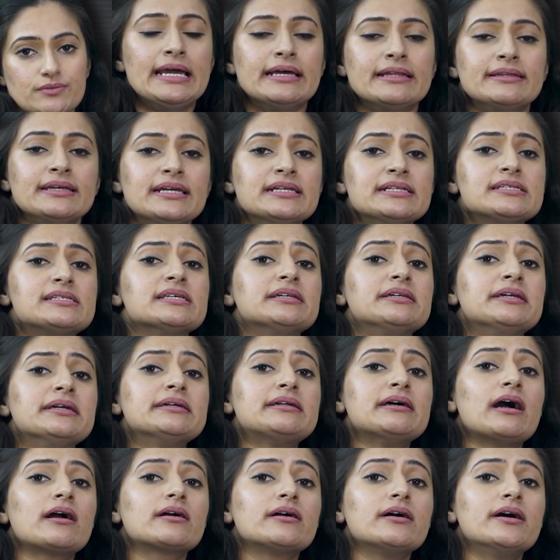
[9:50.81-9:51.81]
The incident
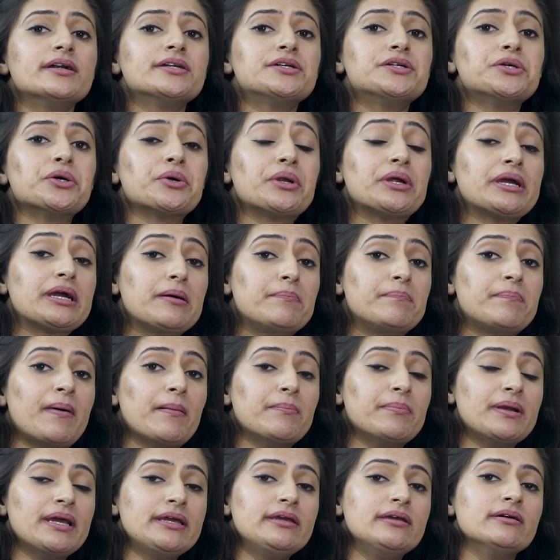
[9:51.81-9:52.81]
occurred during a
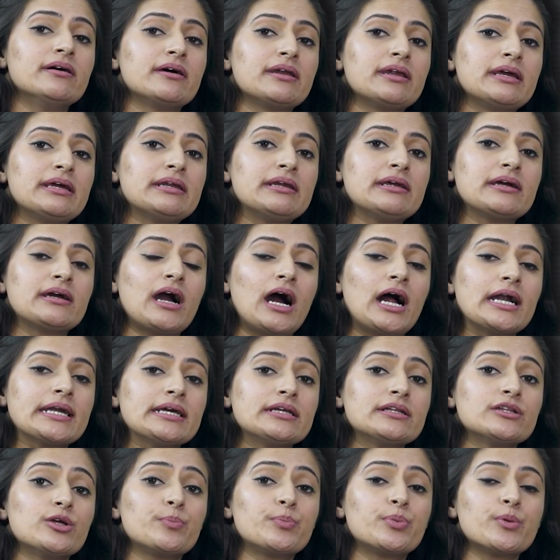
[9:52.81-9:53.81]
public hearing
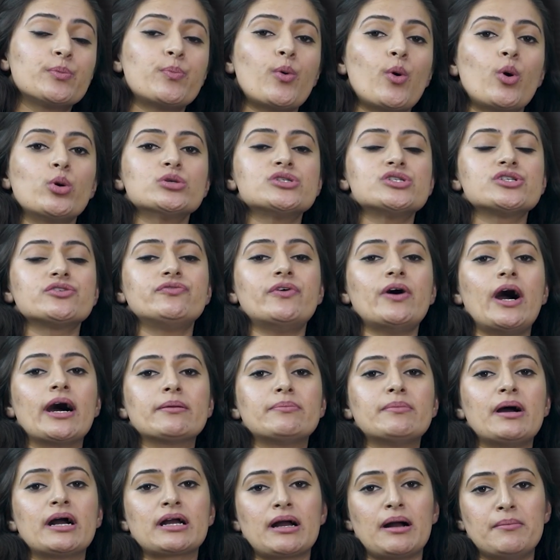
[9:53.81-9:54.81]
regarding the proposed
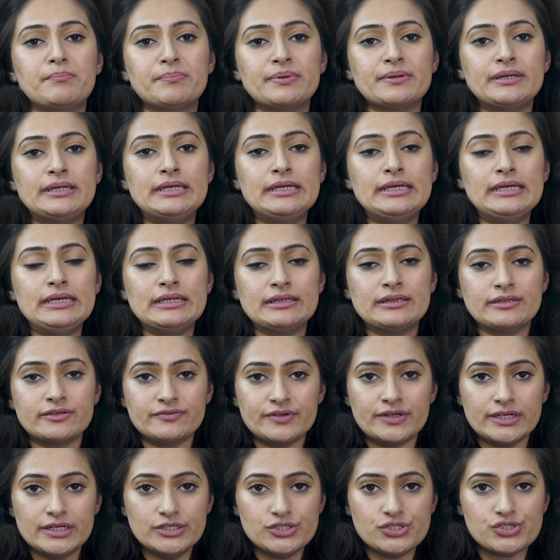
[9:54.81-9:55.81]
pharma company in the
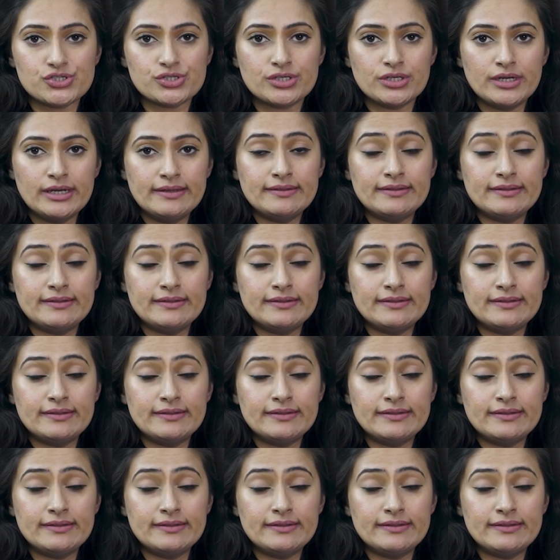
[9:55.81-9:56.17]
village.